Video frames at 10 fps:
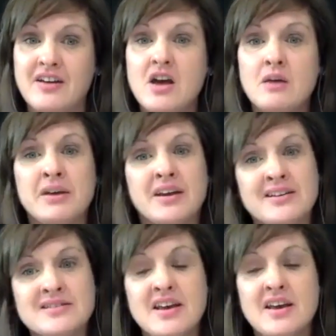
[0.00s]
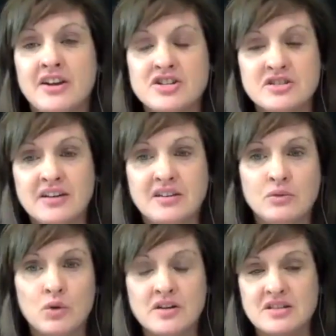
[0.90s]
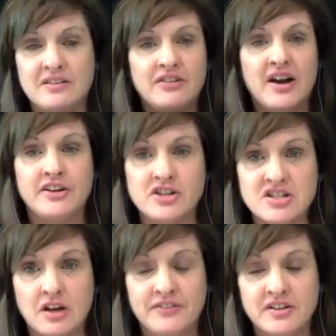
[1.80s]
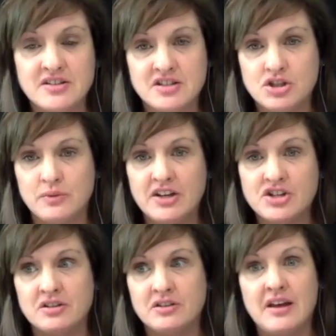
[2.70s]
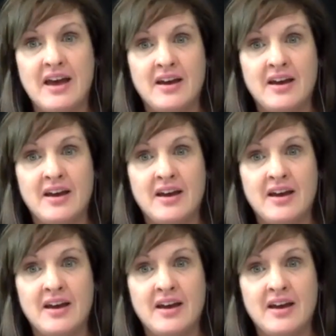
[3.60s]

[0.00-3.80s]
because there's nothing worse than finding yourself in a situation